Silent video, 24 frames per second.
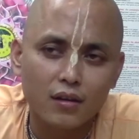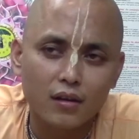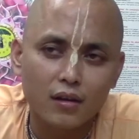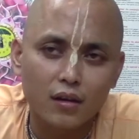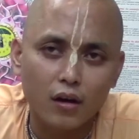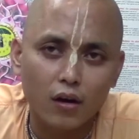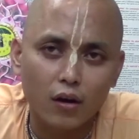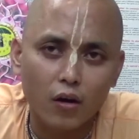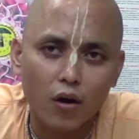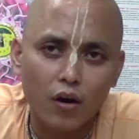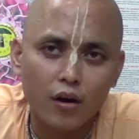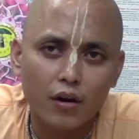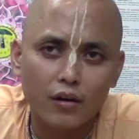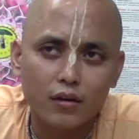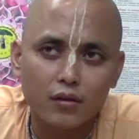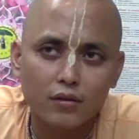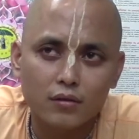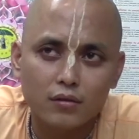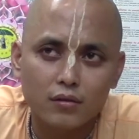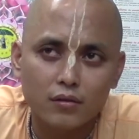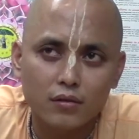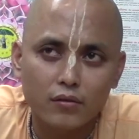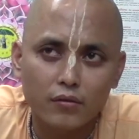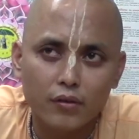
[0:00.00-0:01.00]
Lord
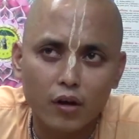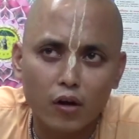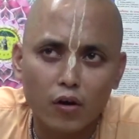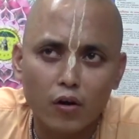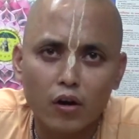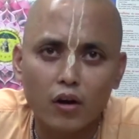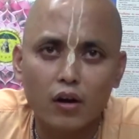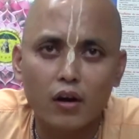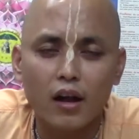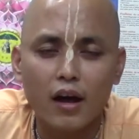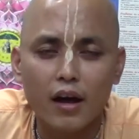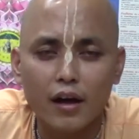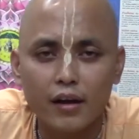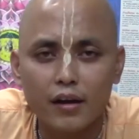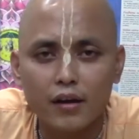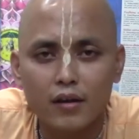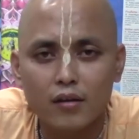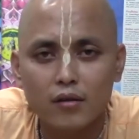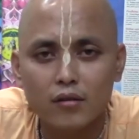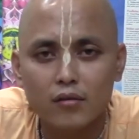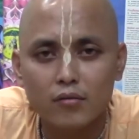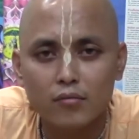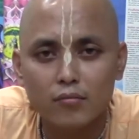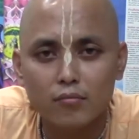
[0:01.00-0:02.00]
will not lie,
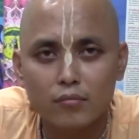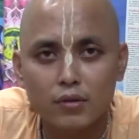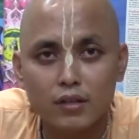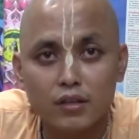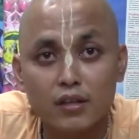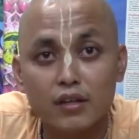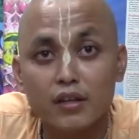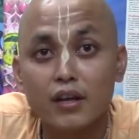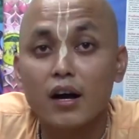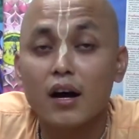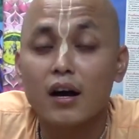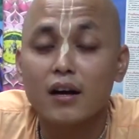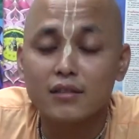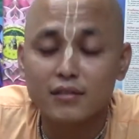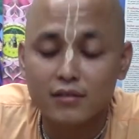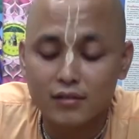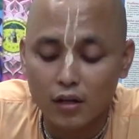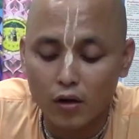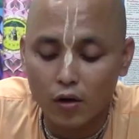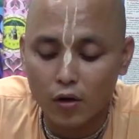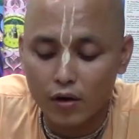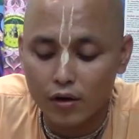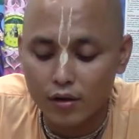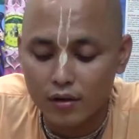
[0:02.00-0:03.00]
but then he asks the
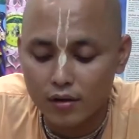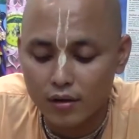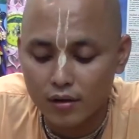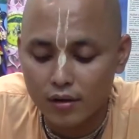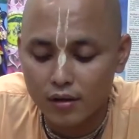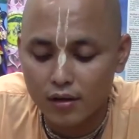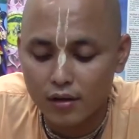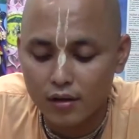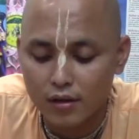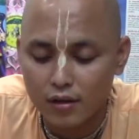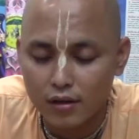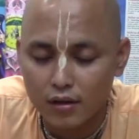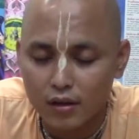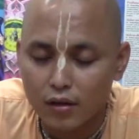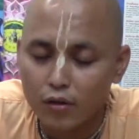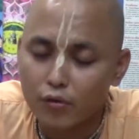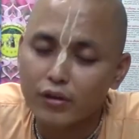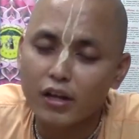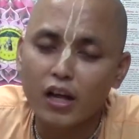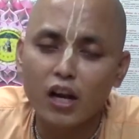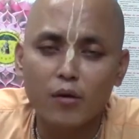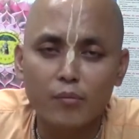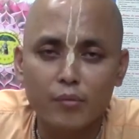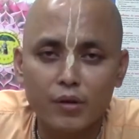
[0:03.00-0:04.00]
Lord, now
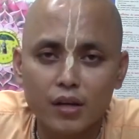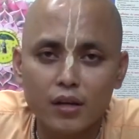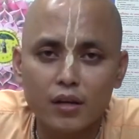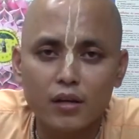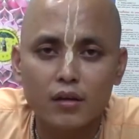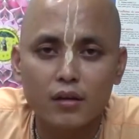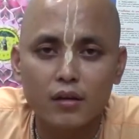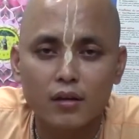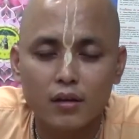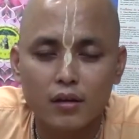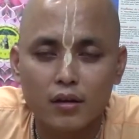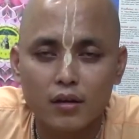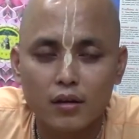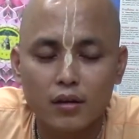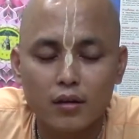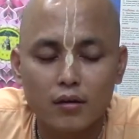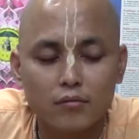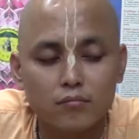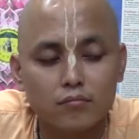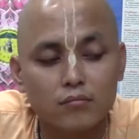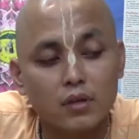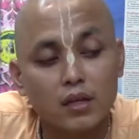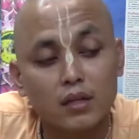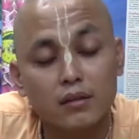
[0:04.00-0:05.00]
tell me,
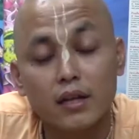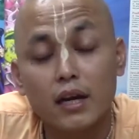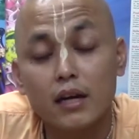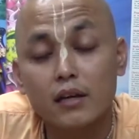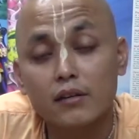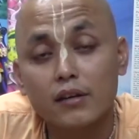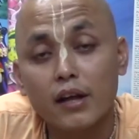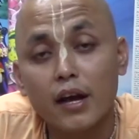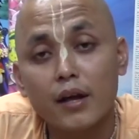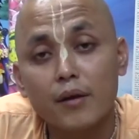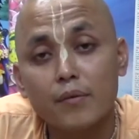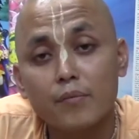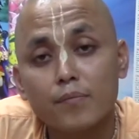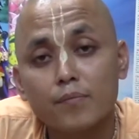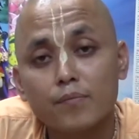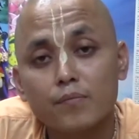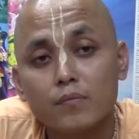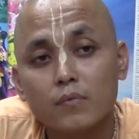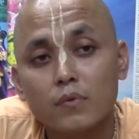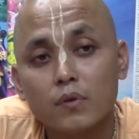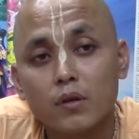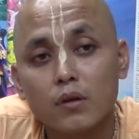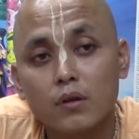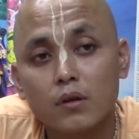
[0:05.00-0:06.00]
at that time,
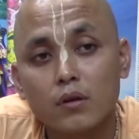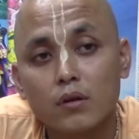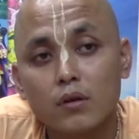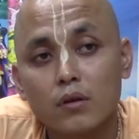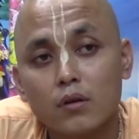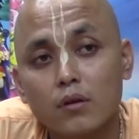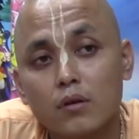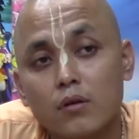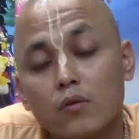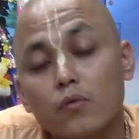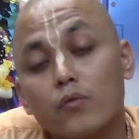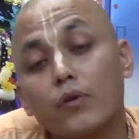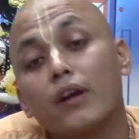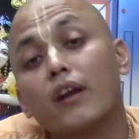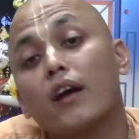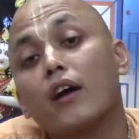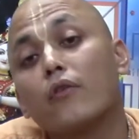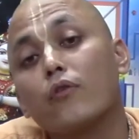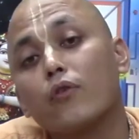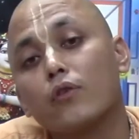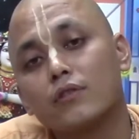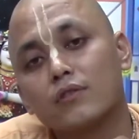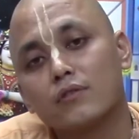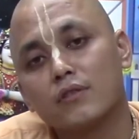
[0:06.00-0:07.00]
where I
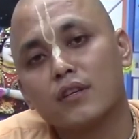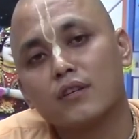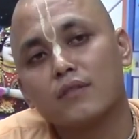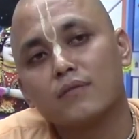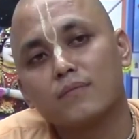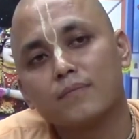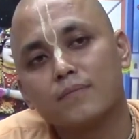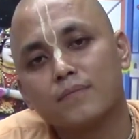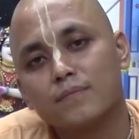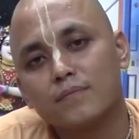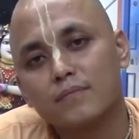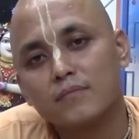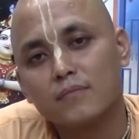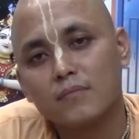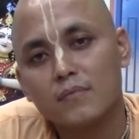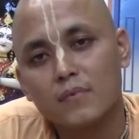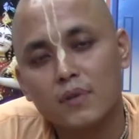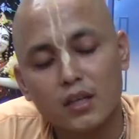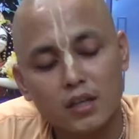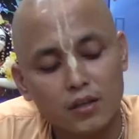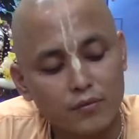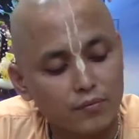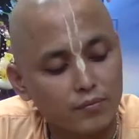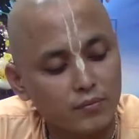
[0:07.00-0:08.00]
was then?
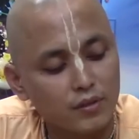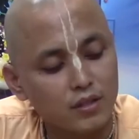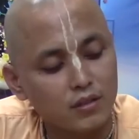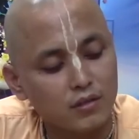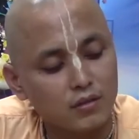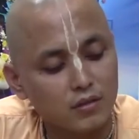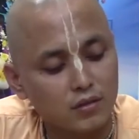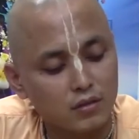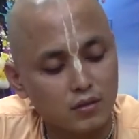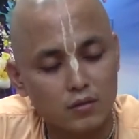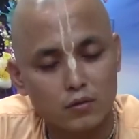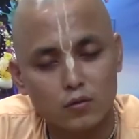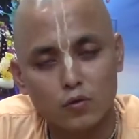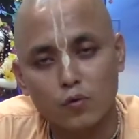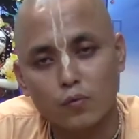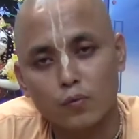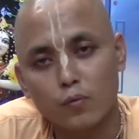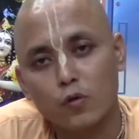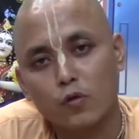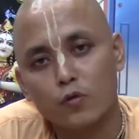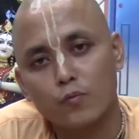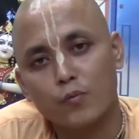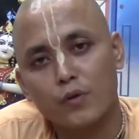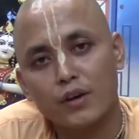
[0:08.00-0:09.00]
If these two
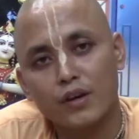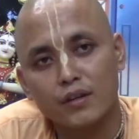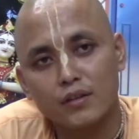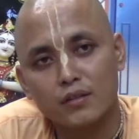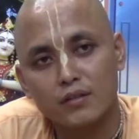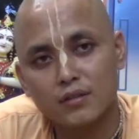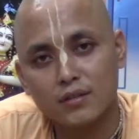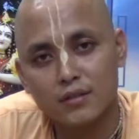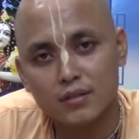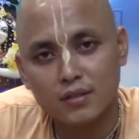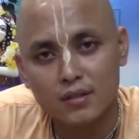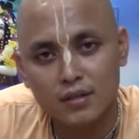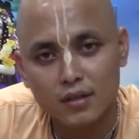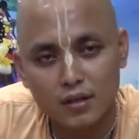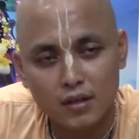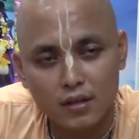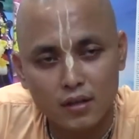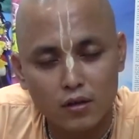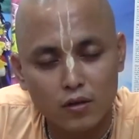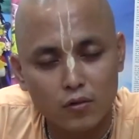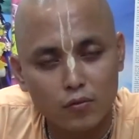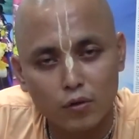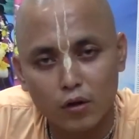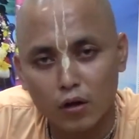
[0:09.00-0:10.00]
footprints
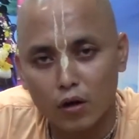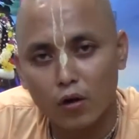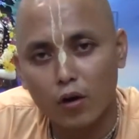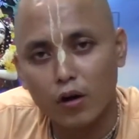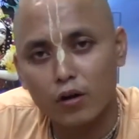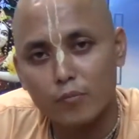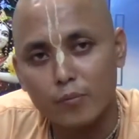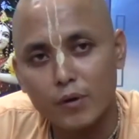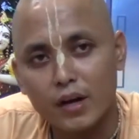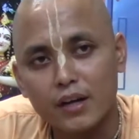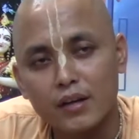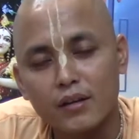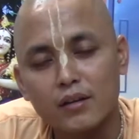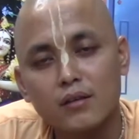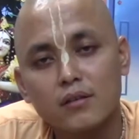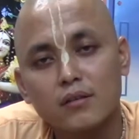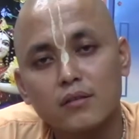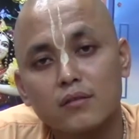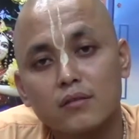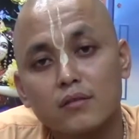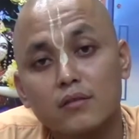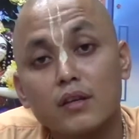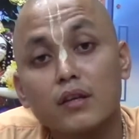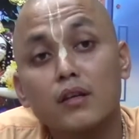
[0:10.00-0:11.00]
were not mine,
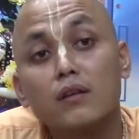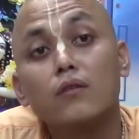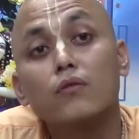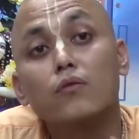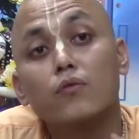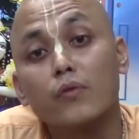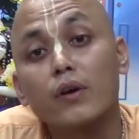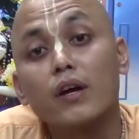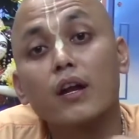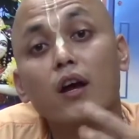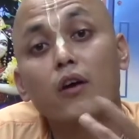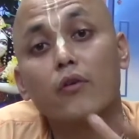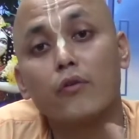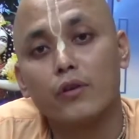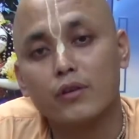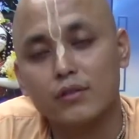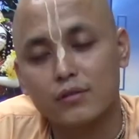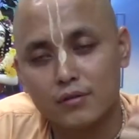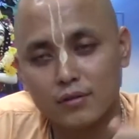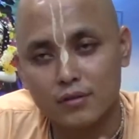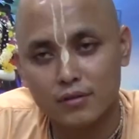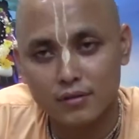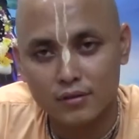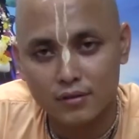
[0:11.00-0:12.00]
then where I
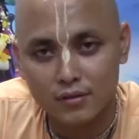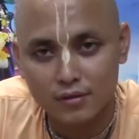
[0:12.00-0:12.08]
was?